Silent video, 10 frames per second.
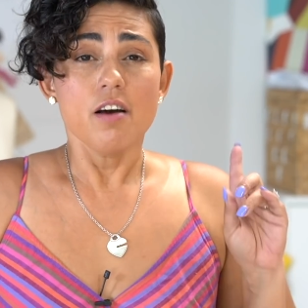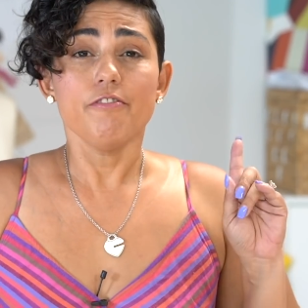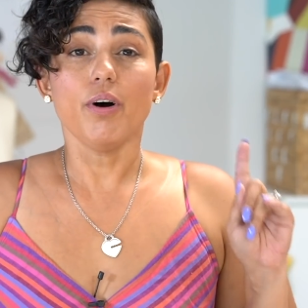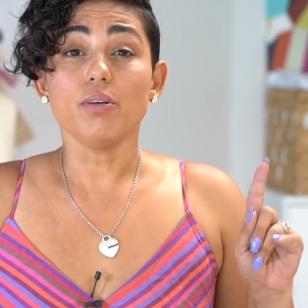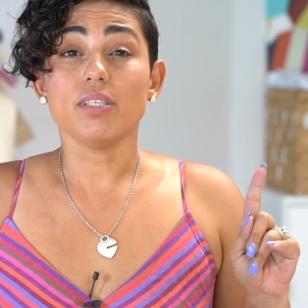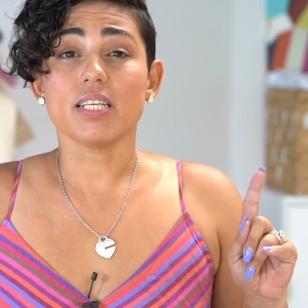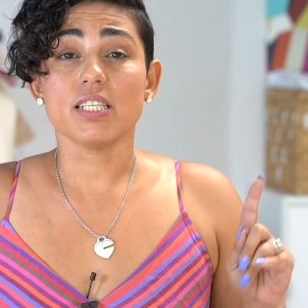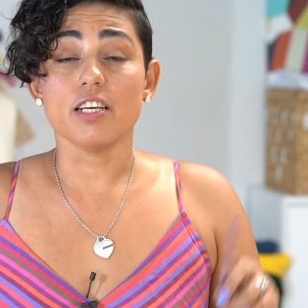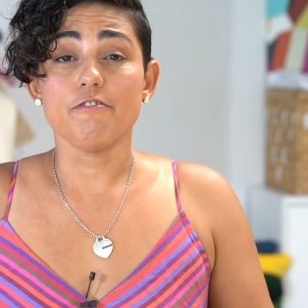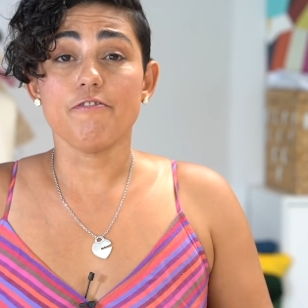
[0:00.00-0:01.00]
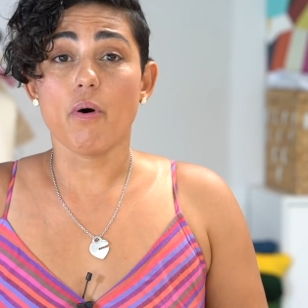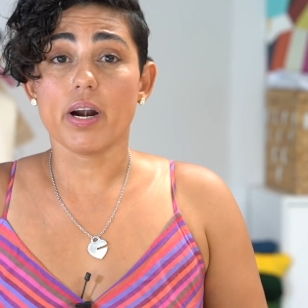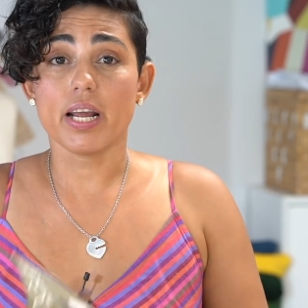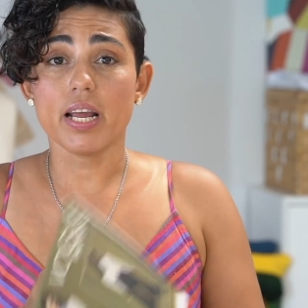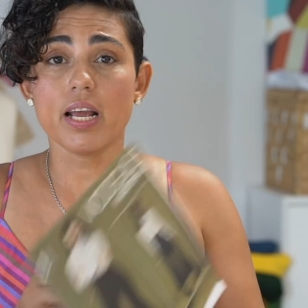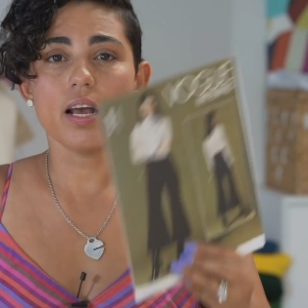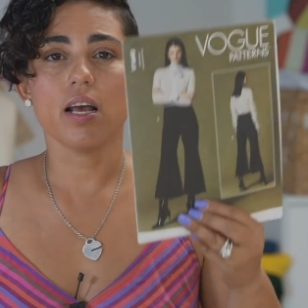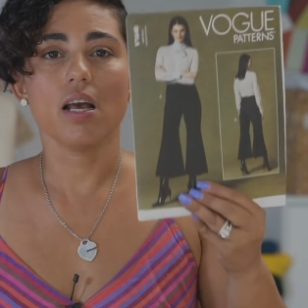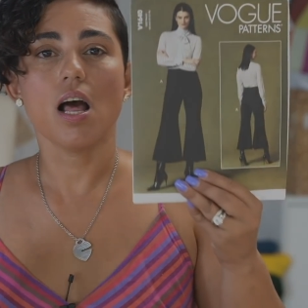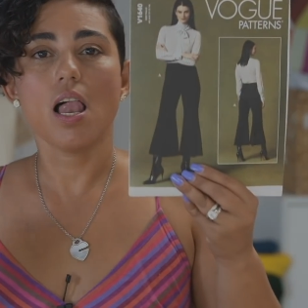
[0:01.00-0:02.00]
Vogue 1640,
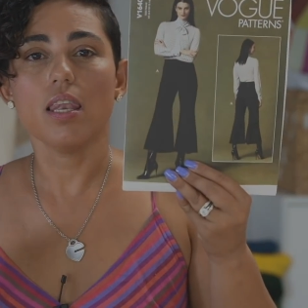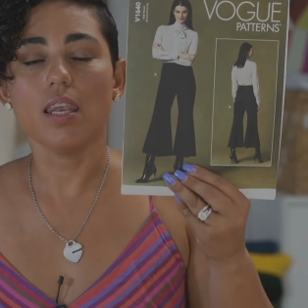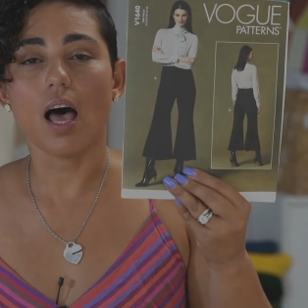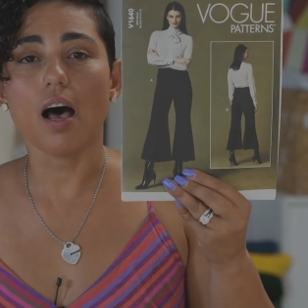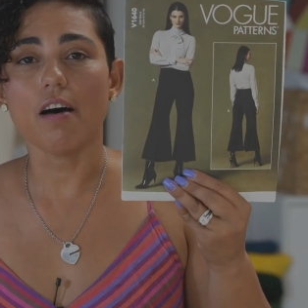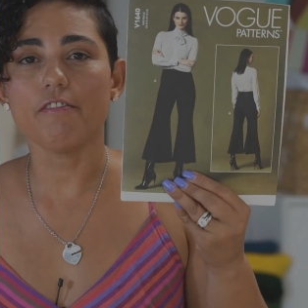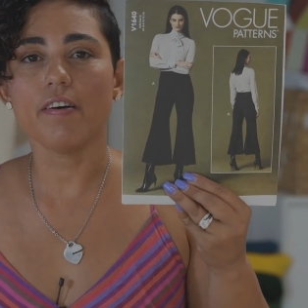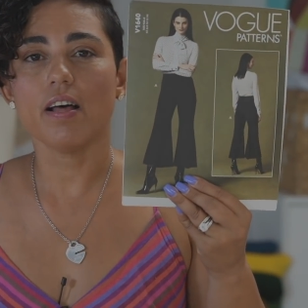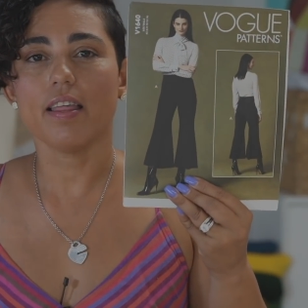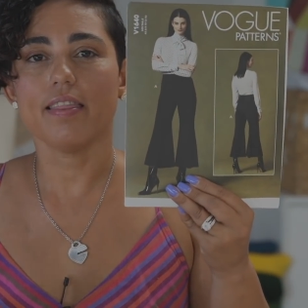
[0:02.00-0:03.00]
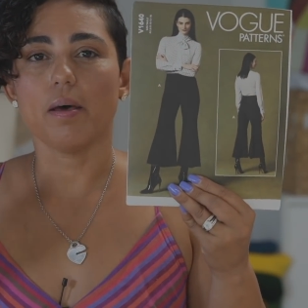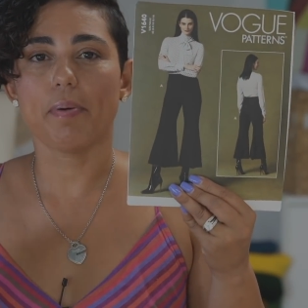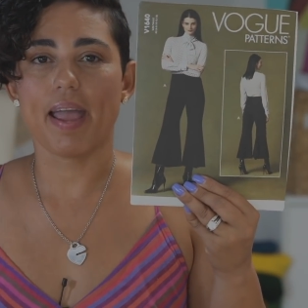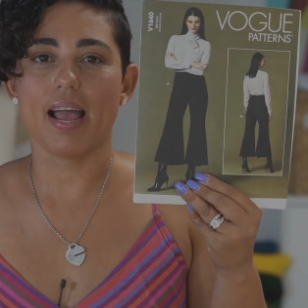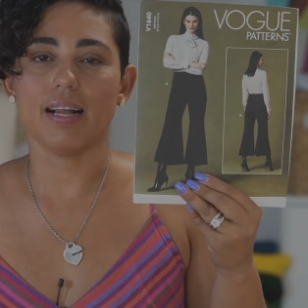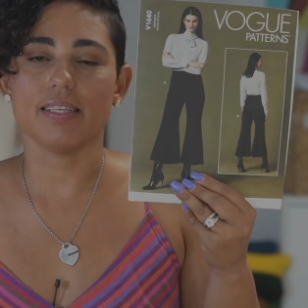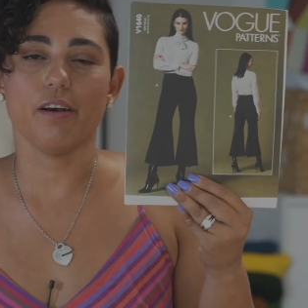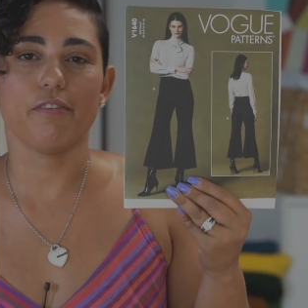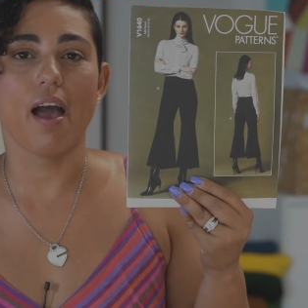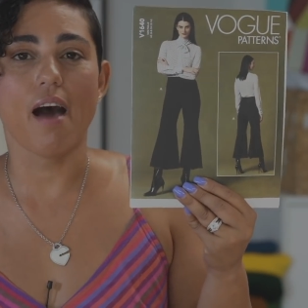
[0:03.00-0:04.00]
love the pants.
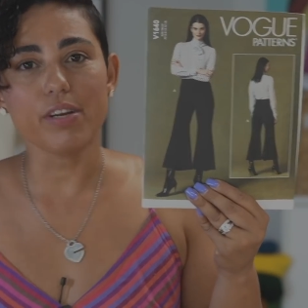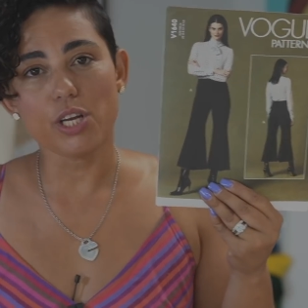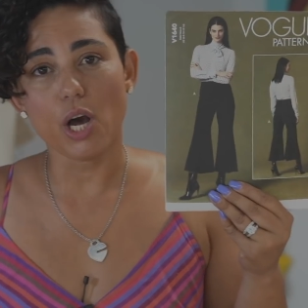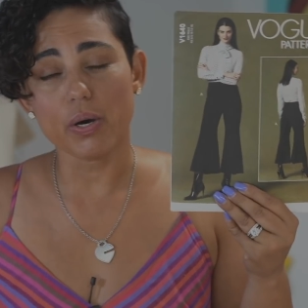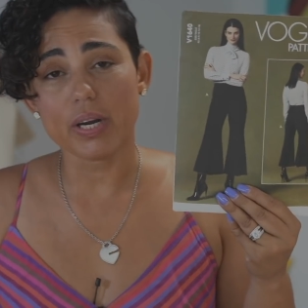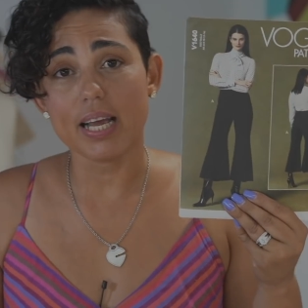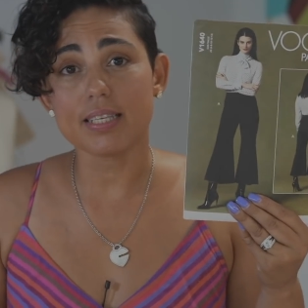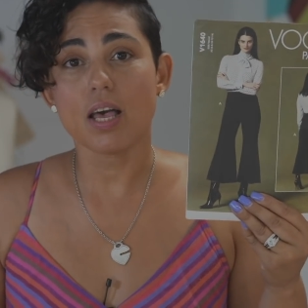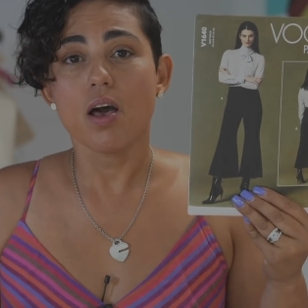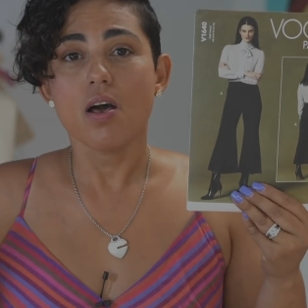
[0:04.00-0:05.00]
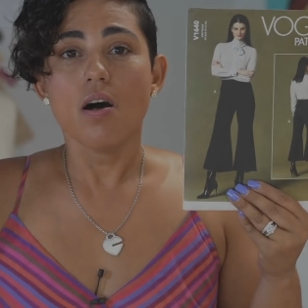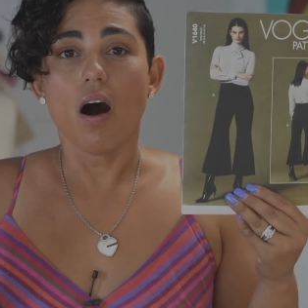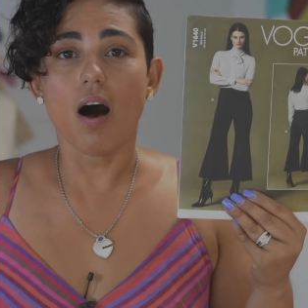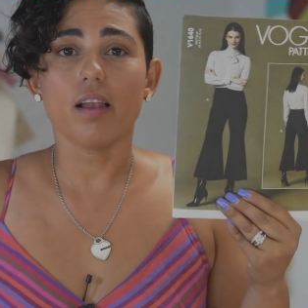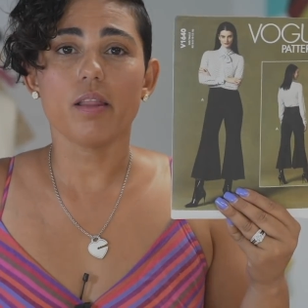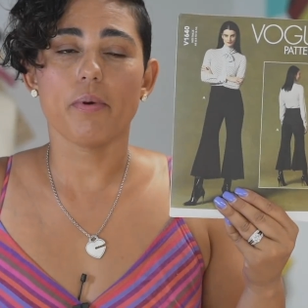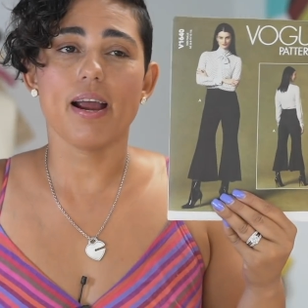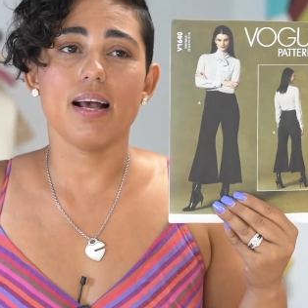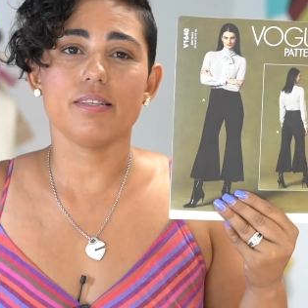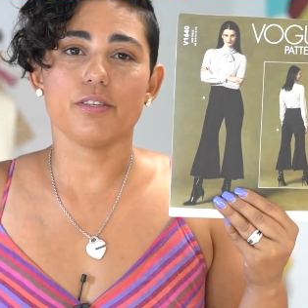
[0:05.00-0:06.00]
Now, if you haven't noticed, all of the
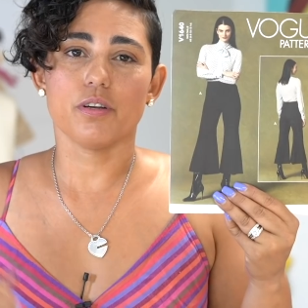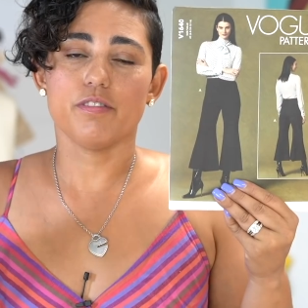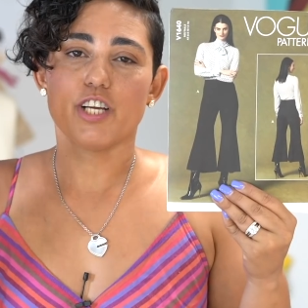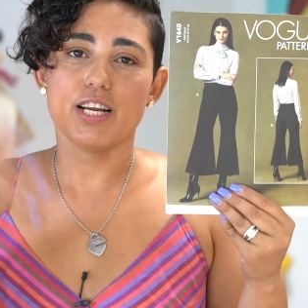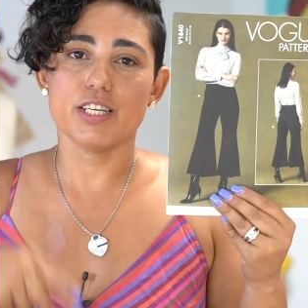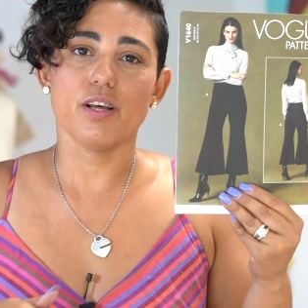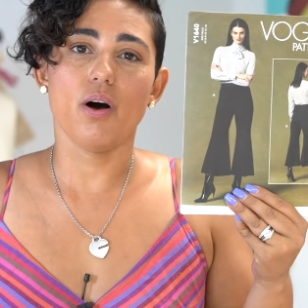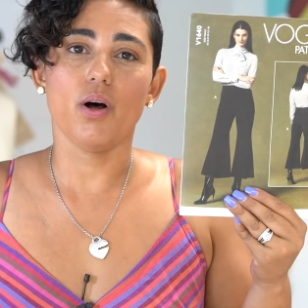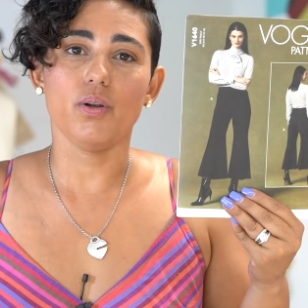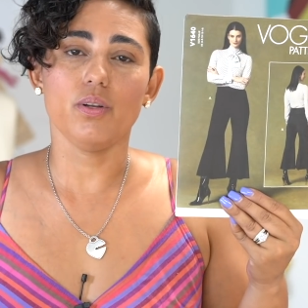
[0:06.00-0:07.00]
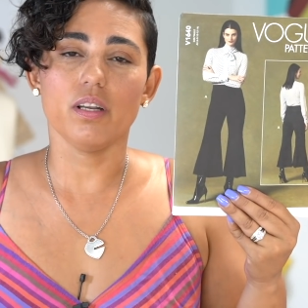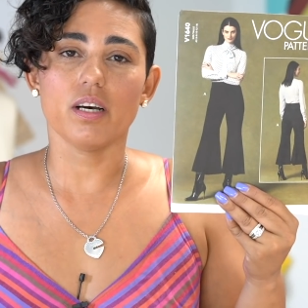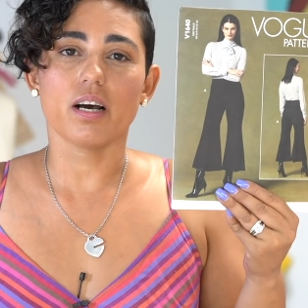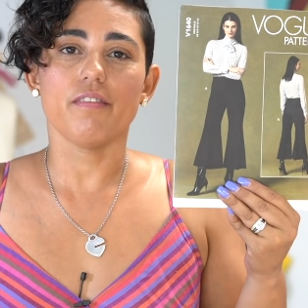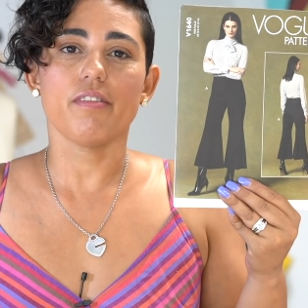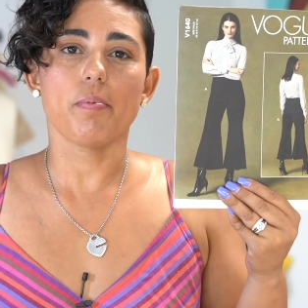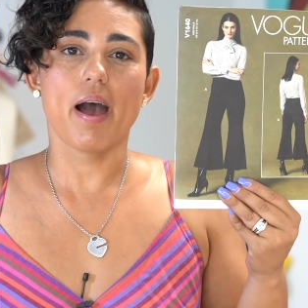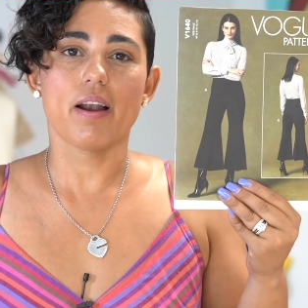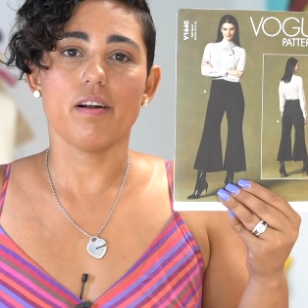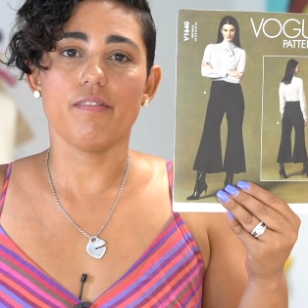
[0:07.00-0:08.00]
brands are sort of changing the whole look of their
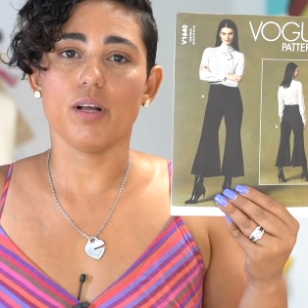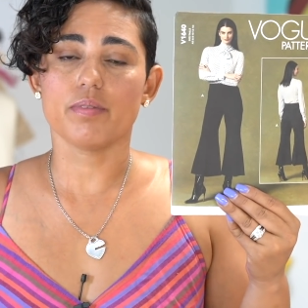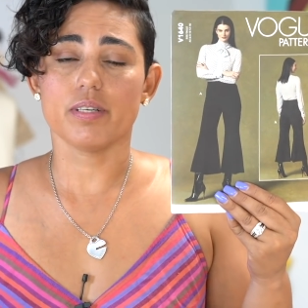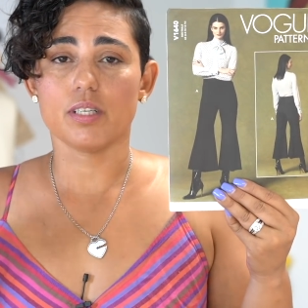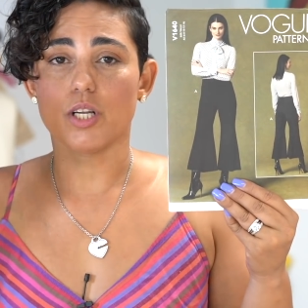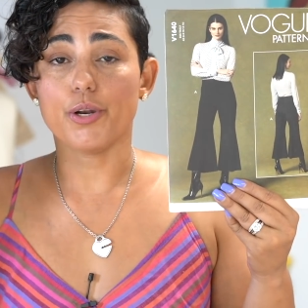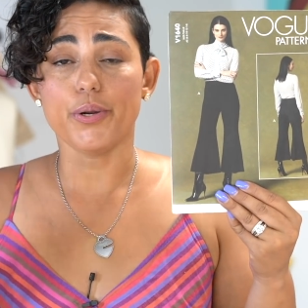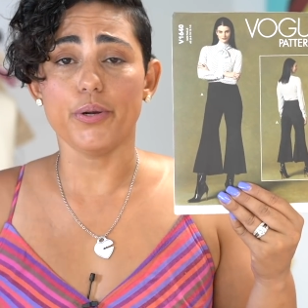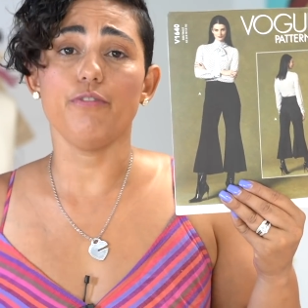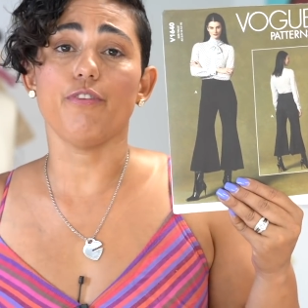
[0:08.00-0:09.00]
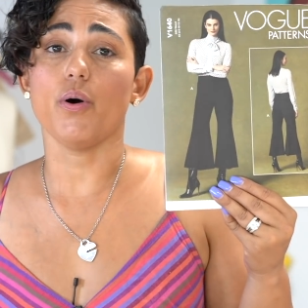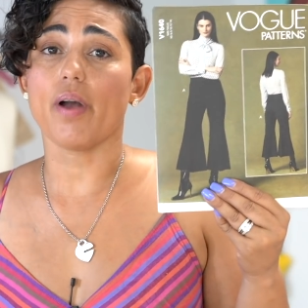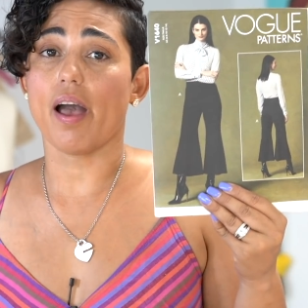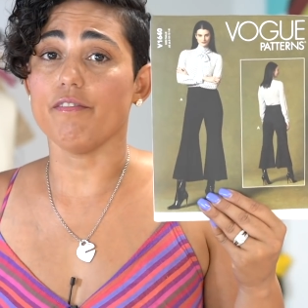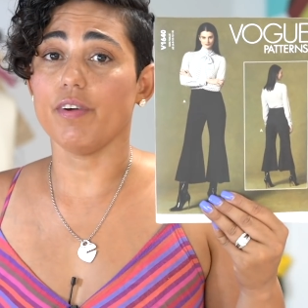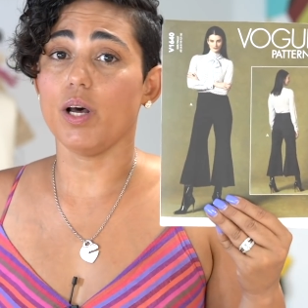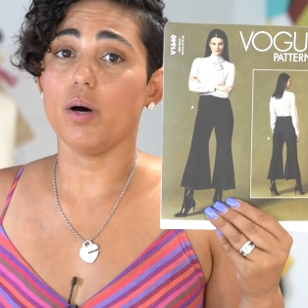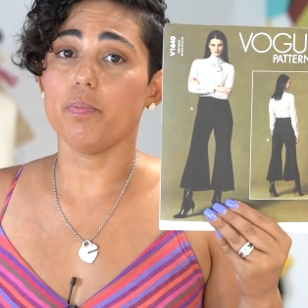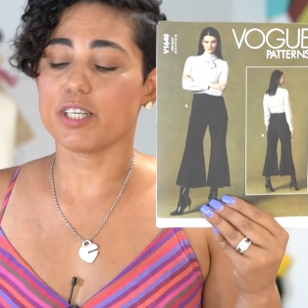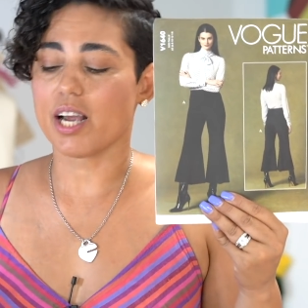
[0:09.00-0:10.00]
pattern envelopes. So this is a new Vogue
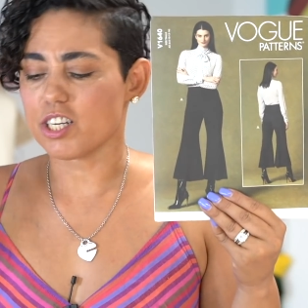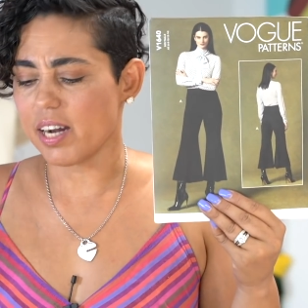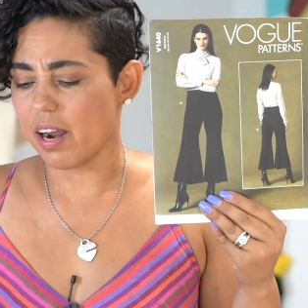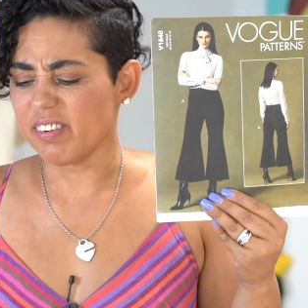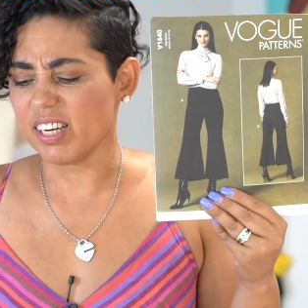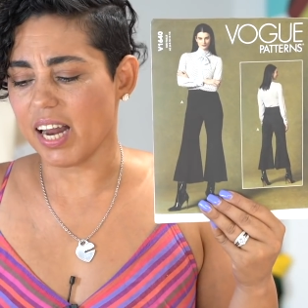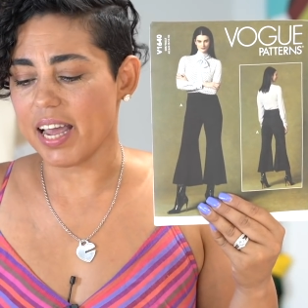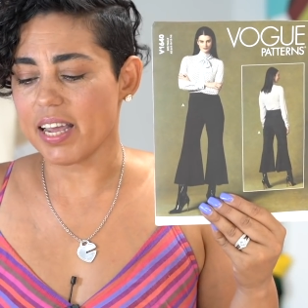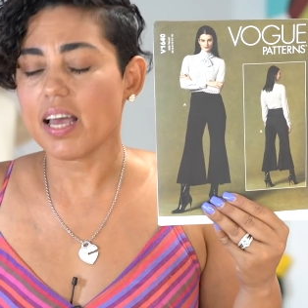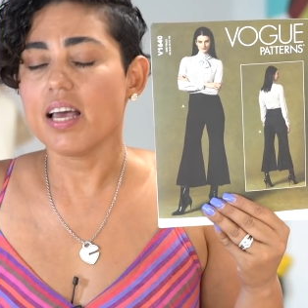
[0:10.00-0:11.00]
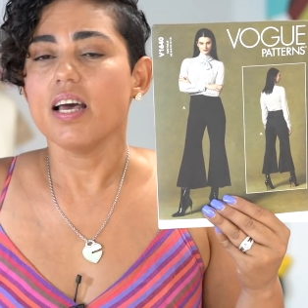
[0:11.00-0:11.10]
envelope, which actually I really like.